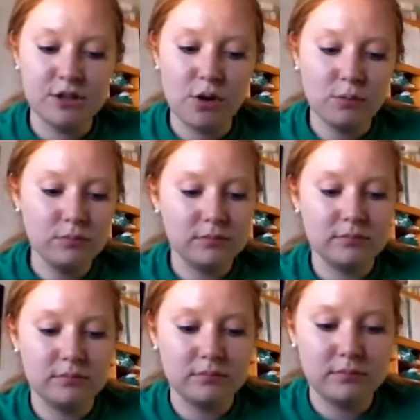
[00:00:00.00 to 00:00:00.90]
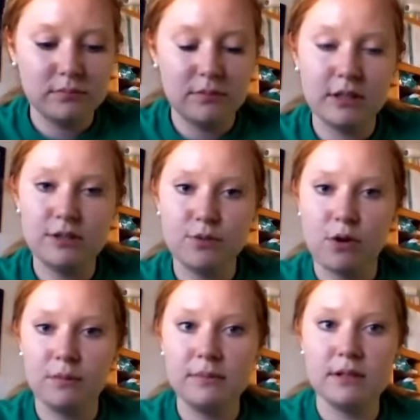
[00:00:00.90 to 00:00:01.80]
So this
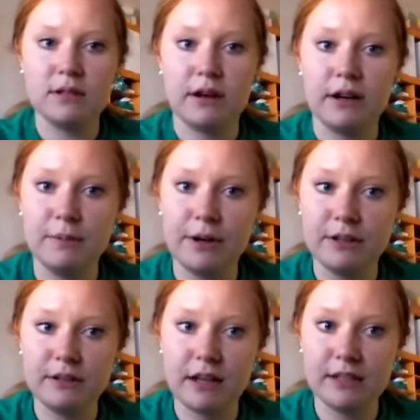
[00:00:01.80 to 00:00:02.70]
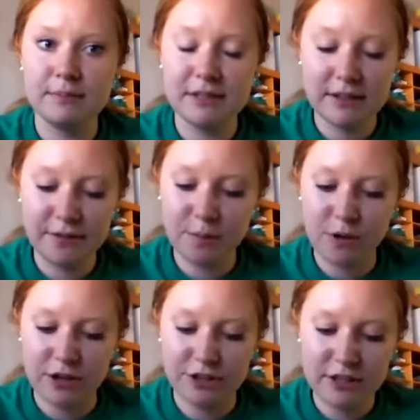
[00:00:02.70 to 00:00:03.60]
form is talking about that specific
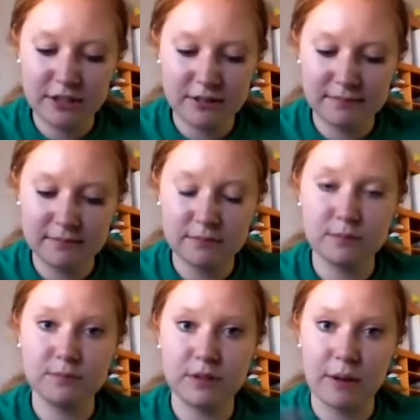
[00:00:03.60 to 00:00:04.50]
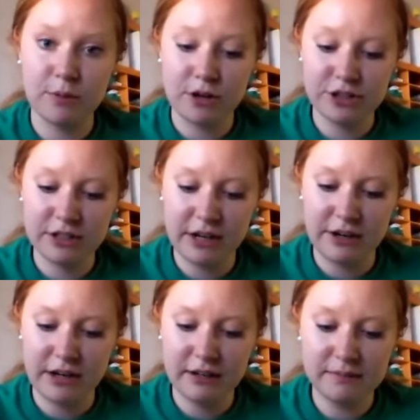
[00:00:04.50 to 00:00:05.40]
project, that project
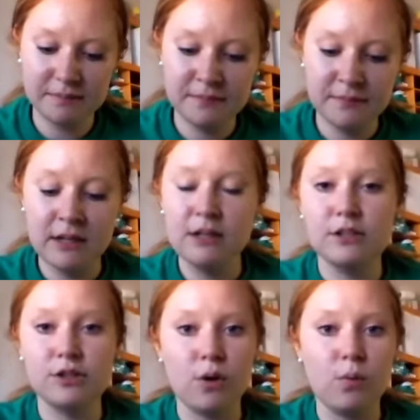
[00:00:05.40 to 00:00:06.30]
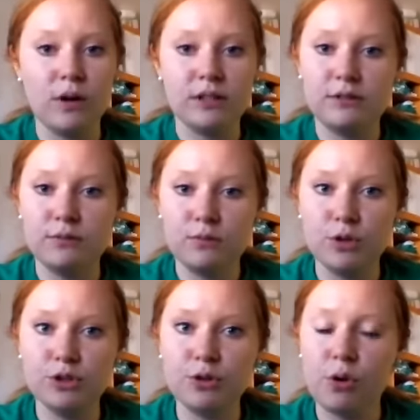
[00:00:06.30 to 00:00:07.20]
area. So what
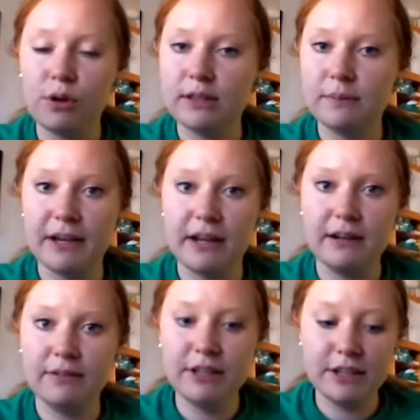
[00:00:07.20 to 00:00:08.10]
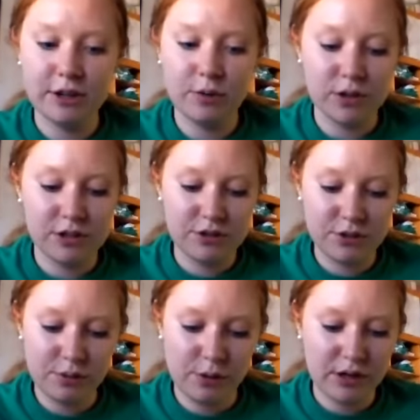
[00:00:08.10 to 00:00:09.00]
was your goal at the beginning of the year? What
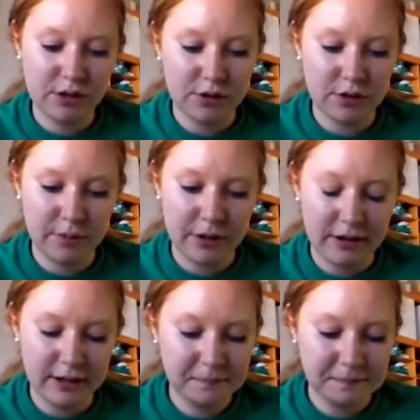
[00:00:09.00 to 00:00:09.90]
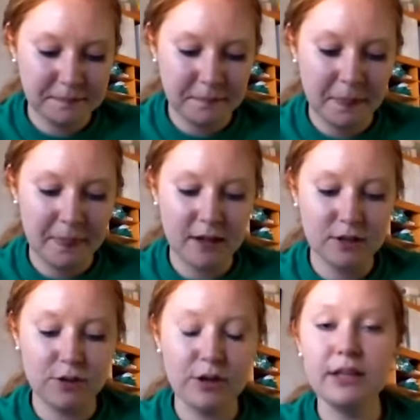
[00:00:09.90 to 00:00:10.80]
did you want to learn about it?
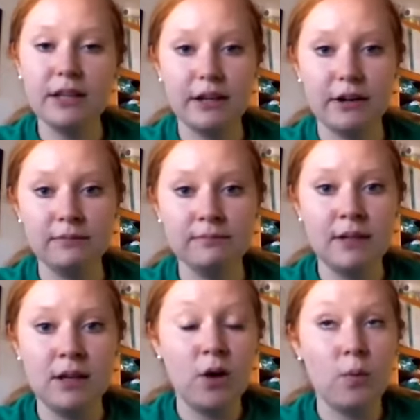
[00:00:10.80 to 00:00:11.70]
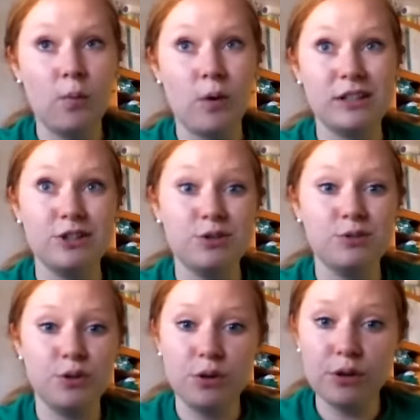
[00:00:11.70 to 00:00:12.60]
During the year, what did you
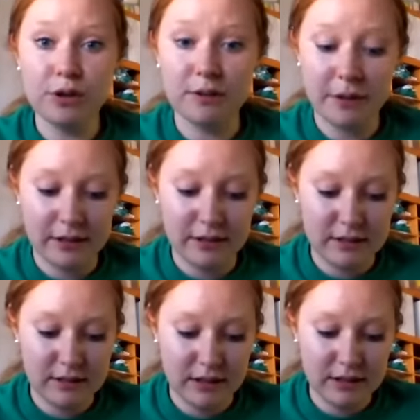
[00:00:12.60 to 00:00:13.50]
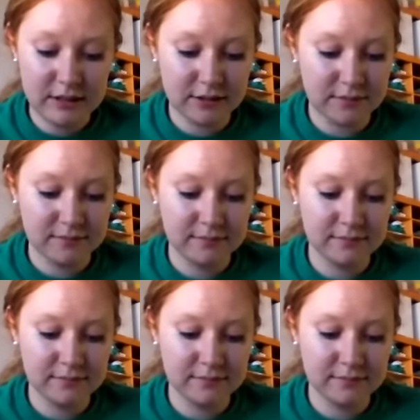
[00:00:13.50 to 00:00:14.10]
do to learn about these things?